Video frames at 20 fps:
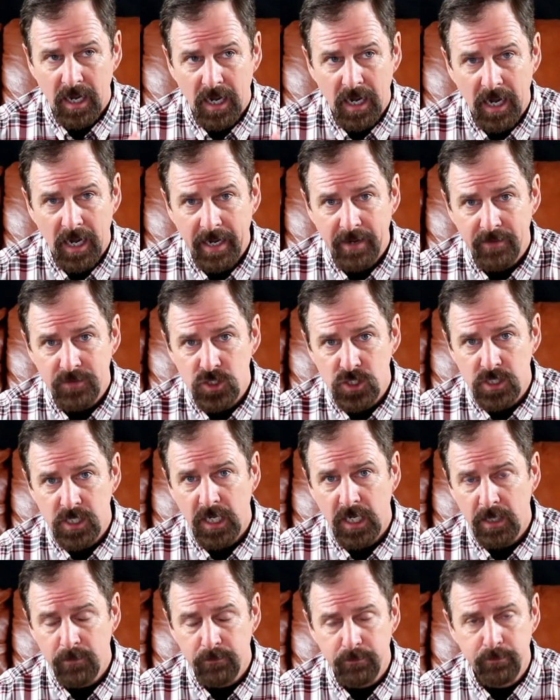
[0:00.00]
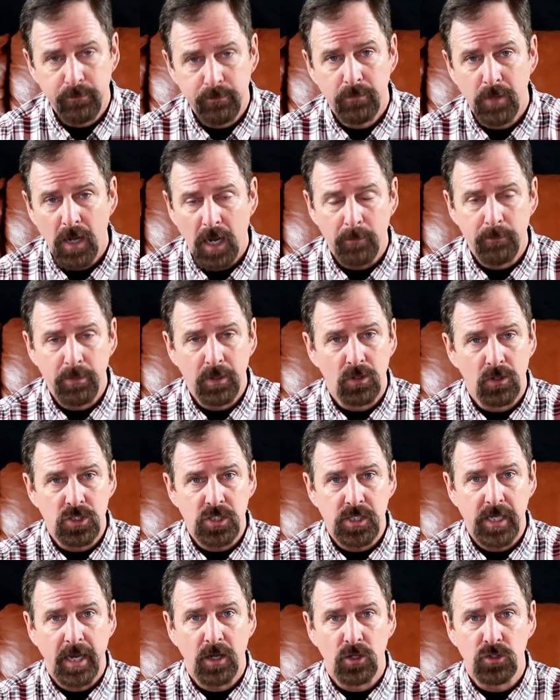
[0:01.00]
I have seen bill of
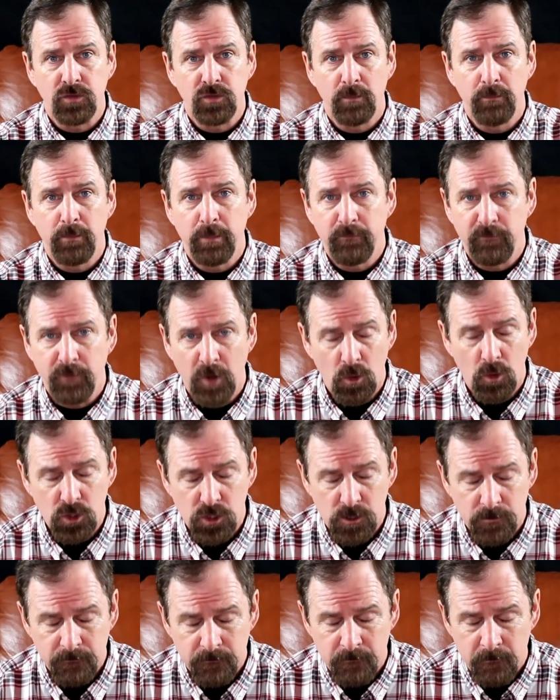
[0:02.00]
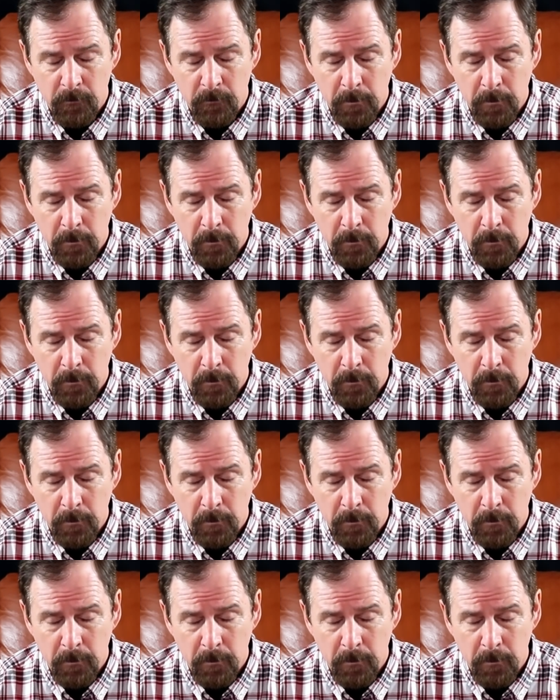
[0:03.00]
sales from folks,